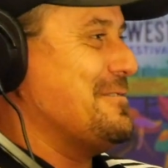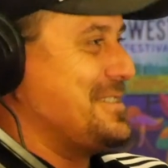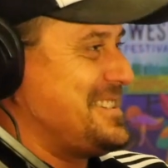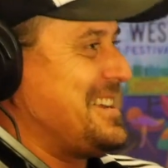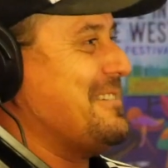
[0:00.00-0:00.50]

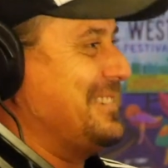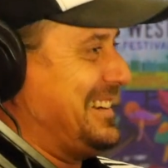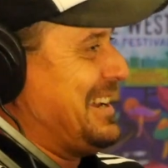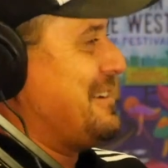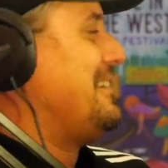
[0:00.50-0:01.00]
watch
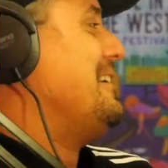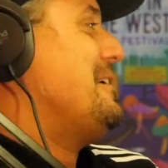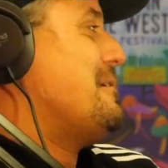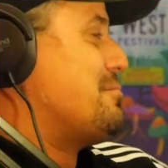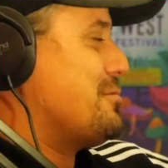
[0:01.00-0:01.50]
someone get
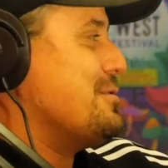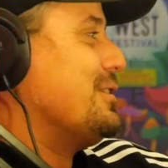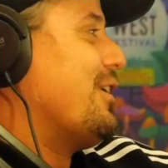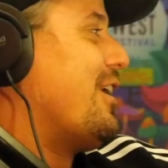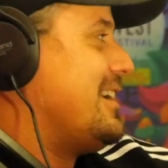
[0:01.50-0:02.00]

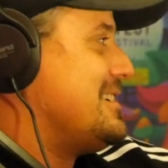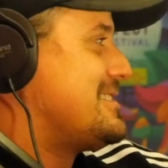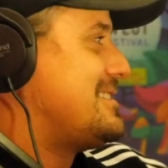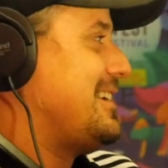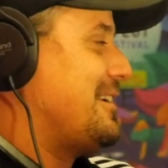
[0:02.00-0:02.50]

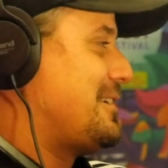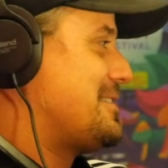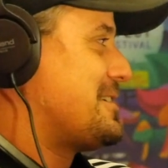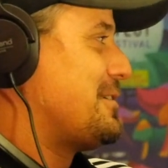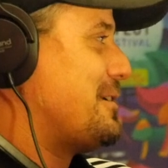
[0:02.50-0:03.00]
brutalised,
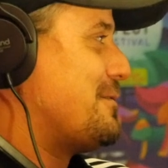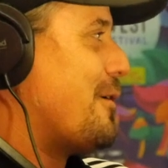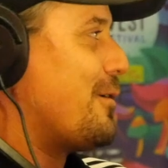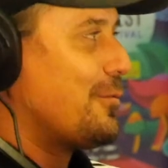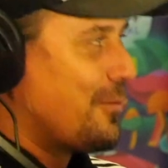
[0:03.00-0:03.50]
because they got their
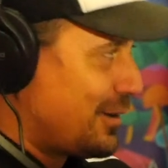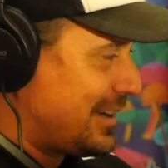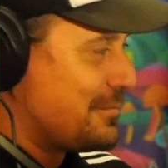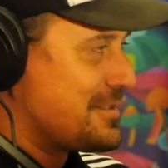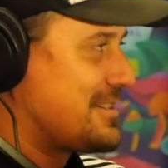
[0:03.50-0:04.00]
final
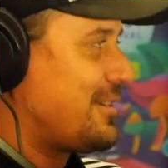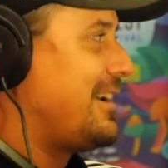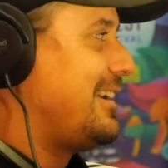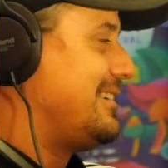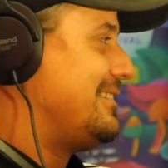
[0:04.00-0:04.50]
work up on
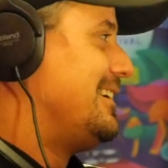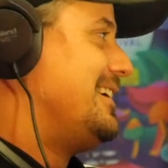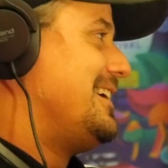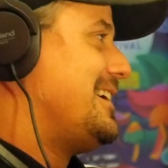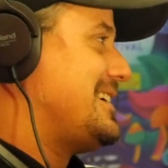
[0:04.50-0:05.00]
screen.
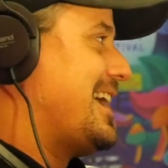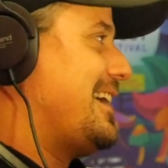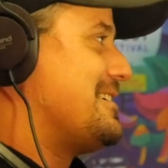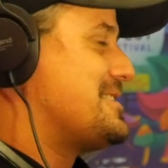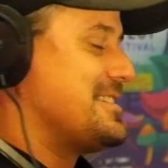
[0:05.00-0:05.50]

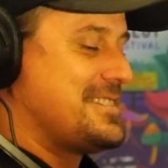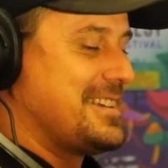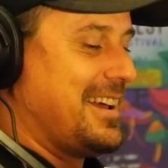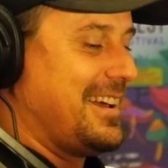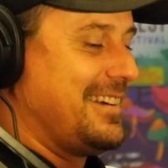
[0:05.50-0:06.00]
It's
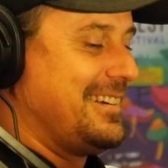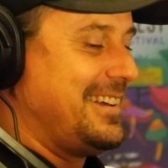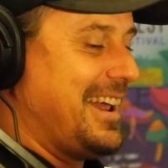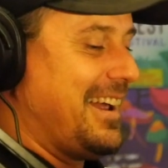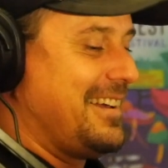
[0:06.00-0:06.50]
just,
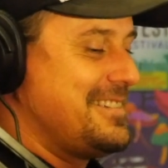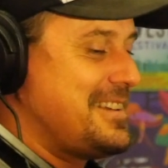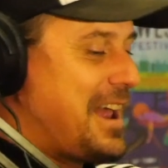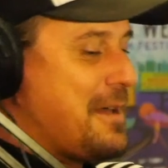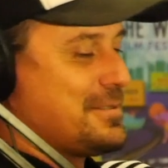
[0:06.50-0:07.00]

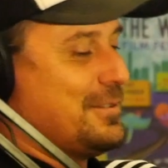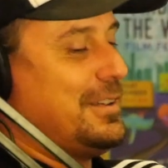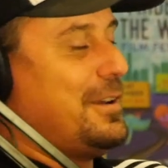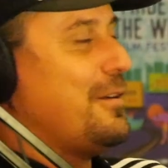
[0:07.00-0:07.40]
absolutely